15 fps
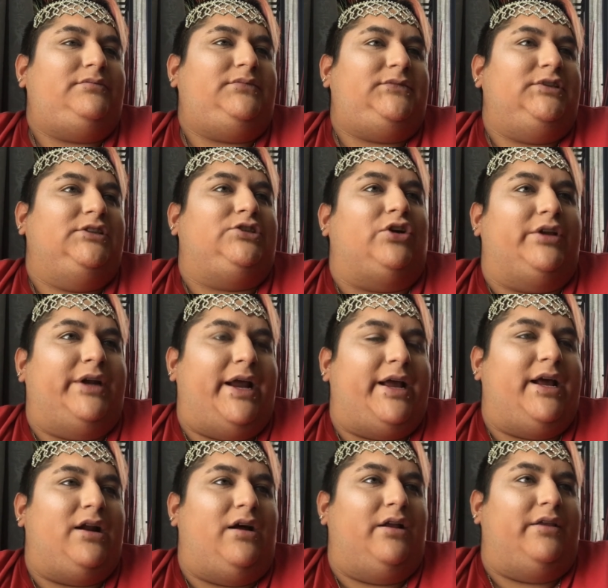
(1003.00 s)
So then I
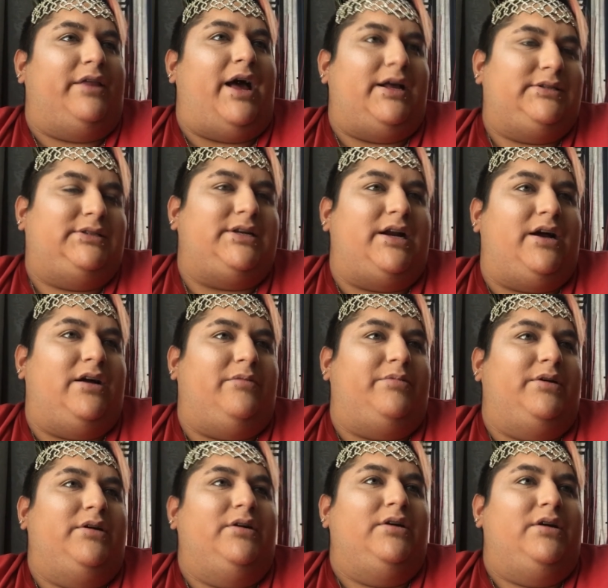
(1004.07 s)
get all of that set up.
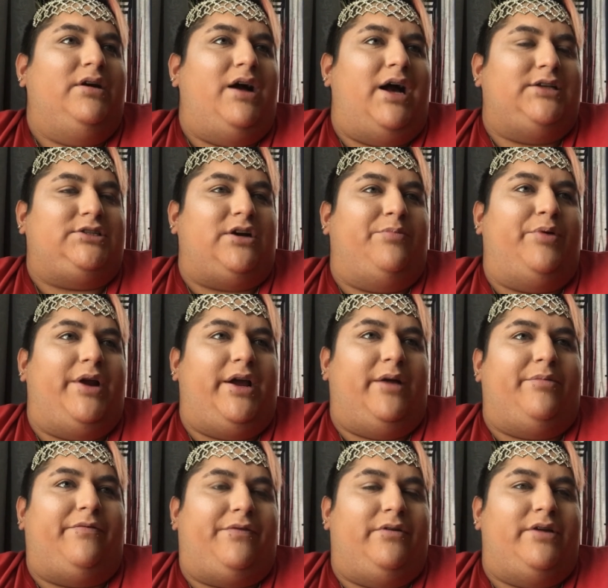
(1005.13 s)
I start putting up
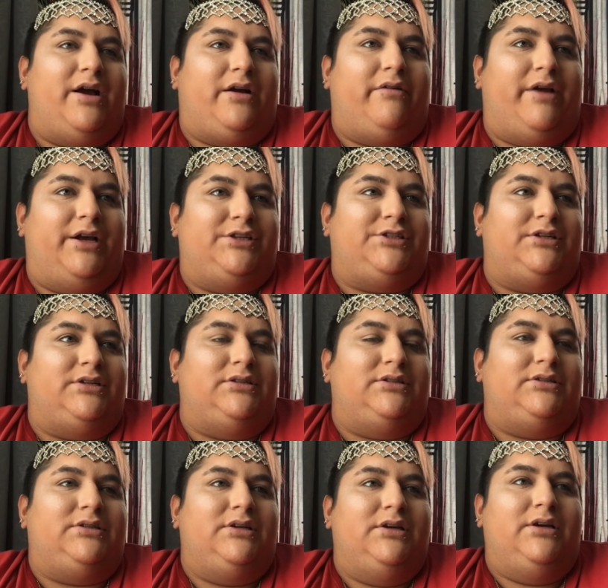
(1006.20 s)
a few
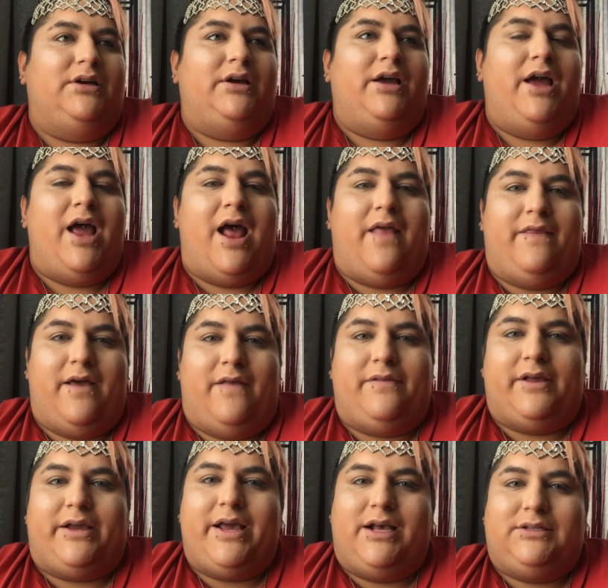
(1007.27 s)
decorations, and then the
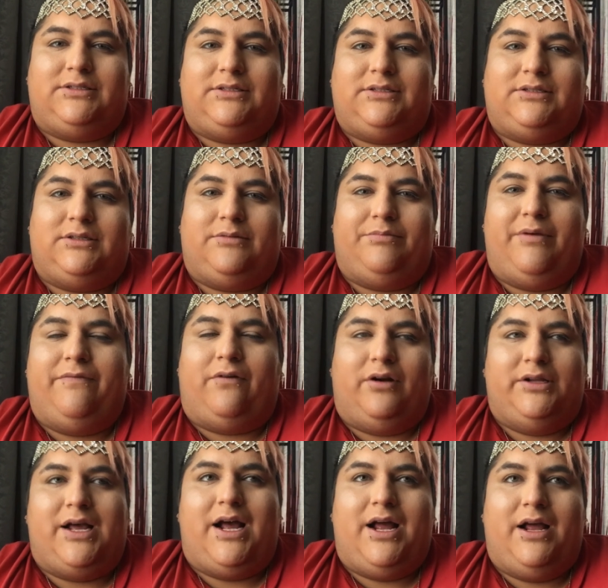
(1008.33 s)
guests. Before
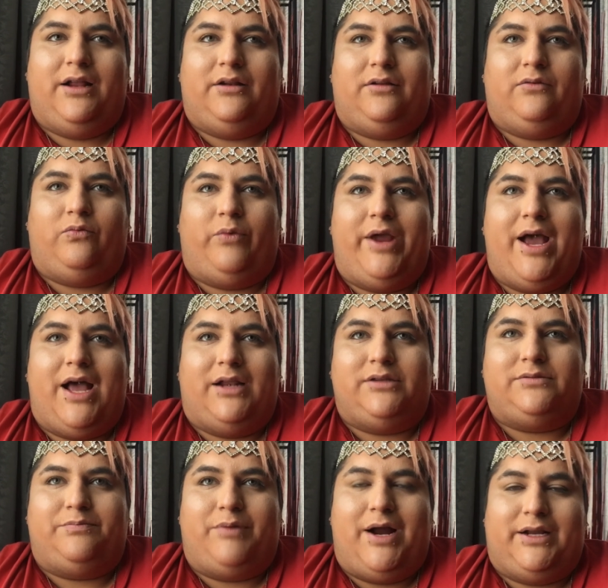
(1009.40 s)
that, we had to
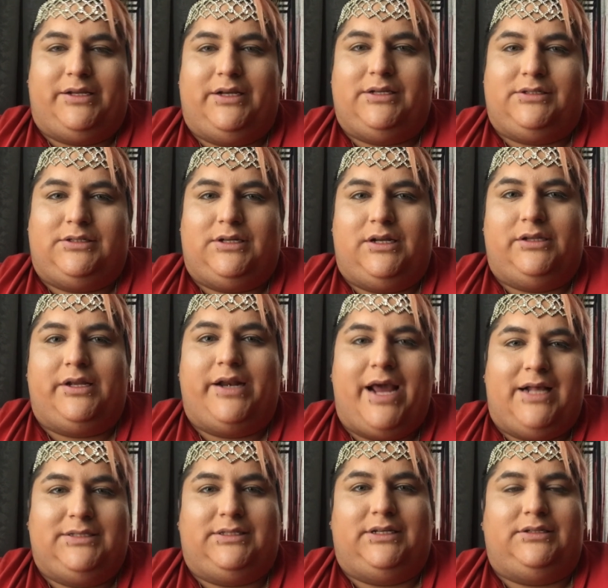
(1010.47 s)
practice the
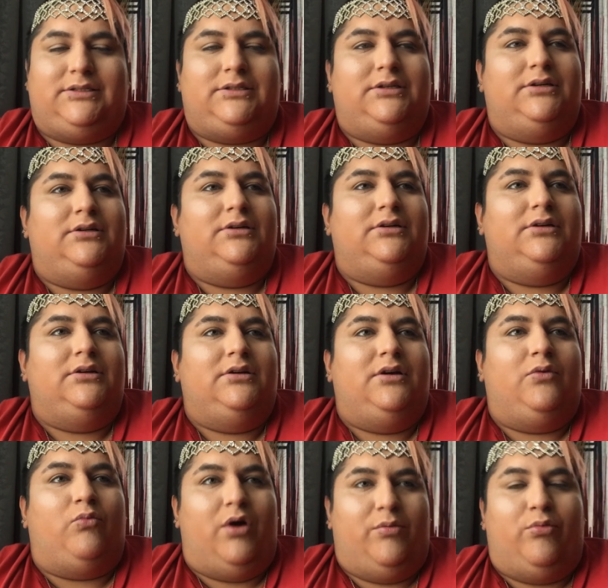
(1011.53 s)
dances
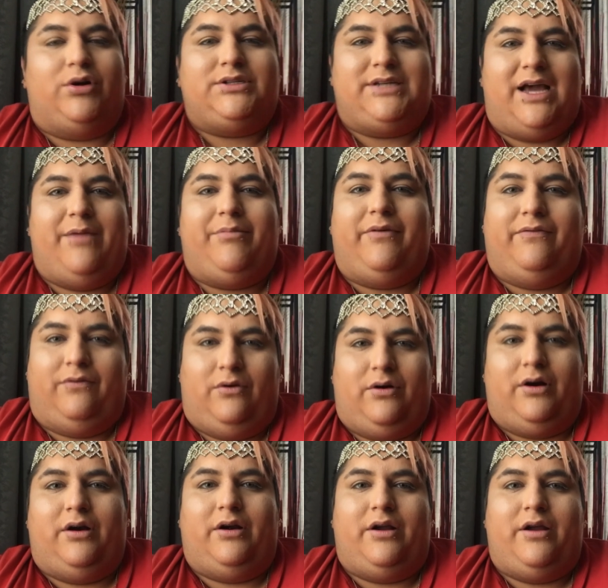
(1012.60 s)
one more time before